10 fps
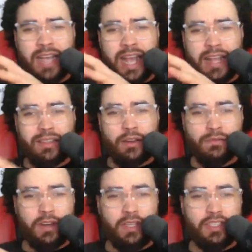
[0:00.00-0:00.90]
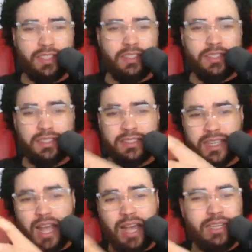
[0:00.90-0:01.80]
And they're very
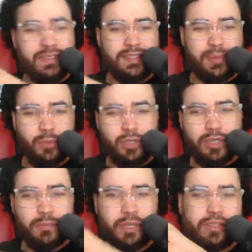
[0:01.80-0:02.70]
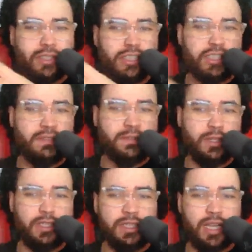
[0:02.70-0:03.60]
kind of similar, but they're different.